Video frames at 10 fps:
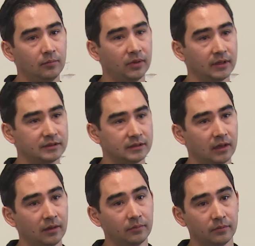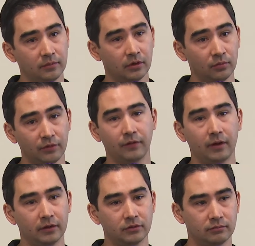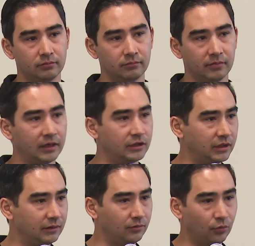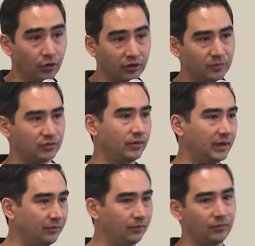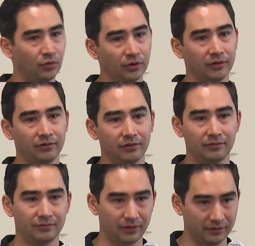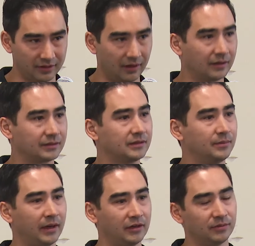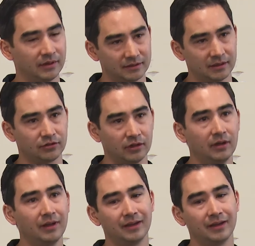But we find that managing work between workers with tasks, management, etc.,